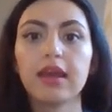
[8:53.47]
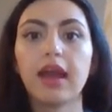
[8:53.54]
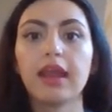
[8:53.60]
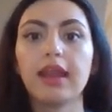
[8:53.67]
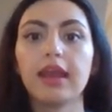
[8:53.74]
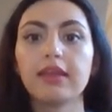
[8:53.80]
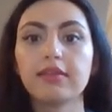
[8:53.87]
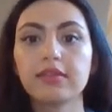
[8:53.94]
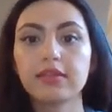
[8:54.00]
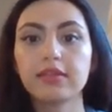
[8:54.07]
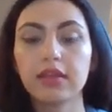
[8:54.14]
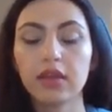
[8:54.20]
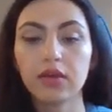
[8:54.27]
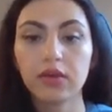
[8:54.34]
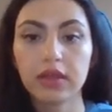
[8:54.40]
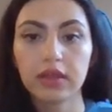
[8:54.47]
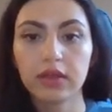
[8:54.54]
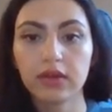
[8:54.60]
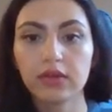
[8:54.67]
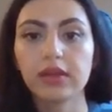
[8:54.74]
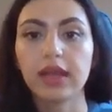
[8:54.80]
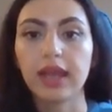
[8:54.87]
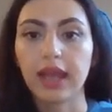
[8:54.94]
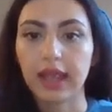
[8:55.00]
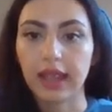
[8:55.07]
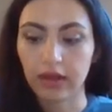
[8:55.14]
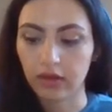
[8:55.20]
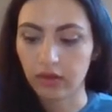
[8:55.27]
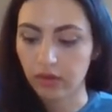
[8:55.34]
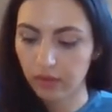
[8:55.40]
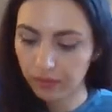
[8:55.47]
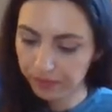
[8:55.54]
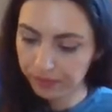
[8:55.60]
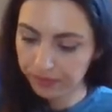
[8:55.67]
an exterior angle.